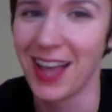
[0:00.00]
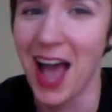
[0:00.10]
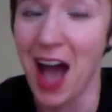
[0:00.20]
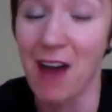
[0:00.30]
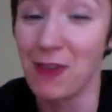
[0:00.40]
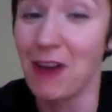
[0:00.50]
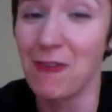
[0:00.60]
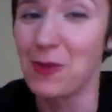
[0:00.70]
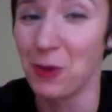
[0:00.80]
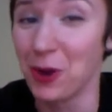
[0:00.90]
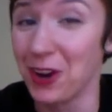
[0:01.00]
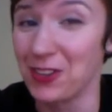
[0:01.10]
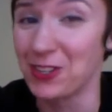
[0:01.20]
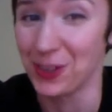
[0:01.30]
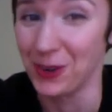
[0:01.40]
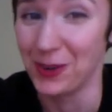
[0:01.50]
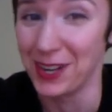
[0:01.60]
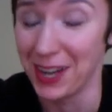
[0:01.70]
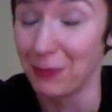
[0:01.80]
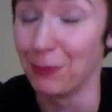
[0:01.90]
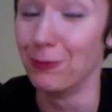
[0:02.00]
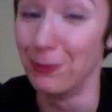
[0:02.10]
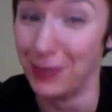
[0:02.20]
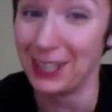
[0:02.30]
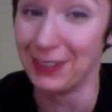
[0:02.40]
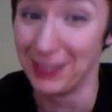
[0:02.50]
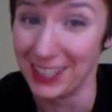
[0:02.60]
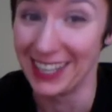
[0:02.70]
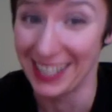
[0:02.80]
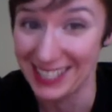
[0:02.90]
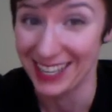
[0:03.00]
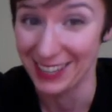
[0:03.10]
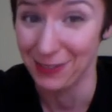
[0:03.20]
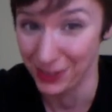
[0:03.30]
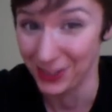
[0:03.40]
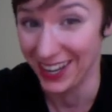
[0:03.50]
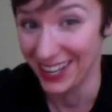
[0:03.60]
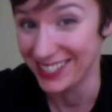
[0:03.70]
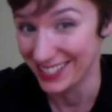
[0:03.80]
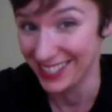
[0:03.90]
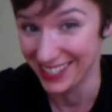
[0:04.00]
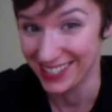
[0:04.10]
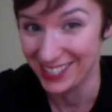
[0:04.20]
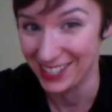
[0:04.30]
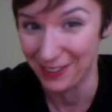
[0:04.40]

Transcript: I've, I've been working on this all week. I'm really, really excited for you guys to see this stuff.